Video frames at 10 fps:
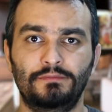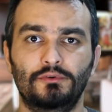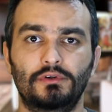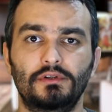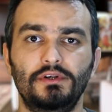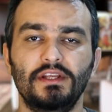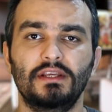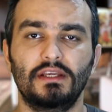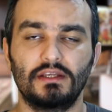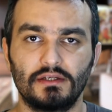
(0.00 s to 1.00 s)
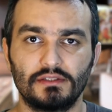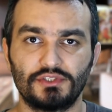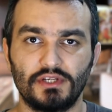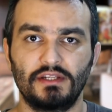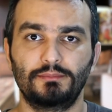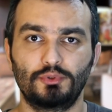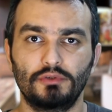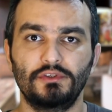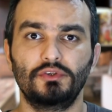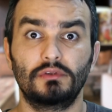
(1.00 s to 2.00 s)
for learning English and
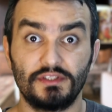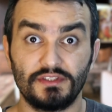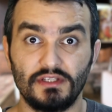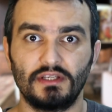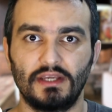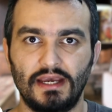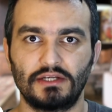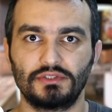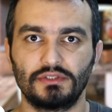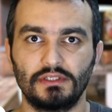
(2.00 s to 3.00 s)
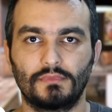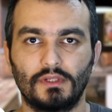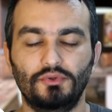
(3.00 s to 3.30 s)
improving your listening actually.